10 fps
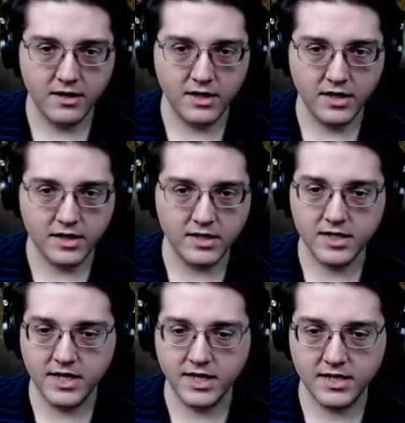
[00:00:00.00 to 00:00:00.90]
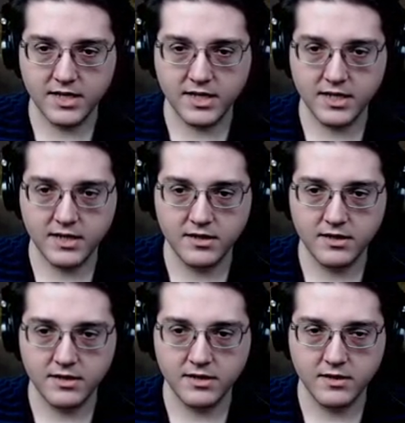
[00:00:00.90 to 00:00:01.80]
and get
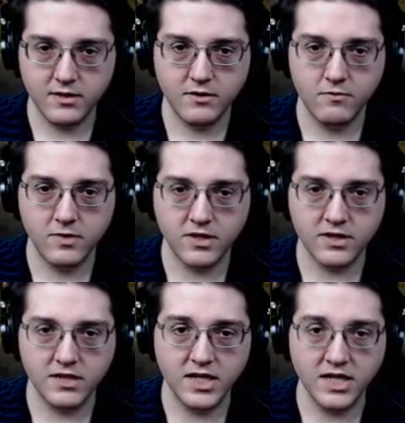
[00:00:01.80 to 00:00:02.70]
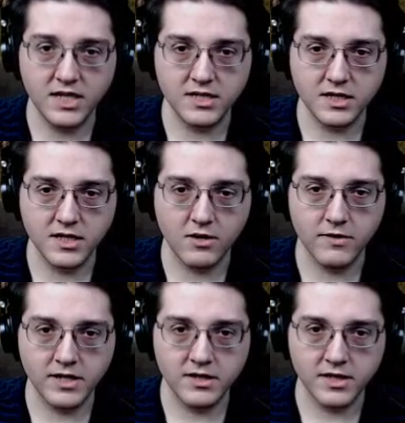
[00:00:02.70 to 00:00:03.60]
one of these going.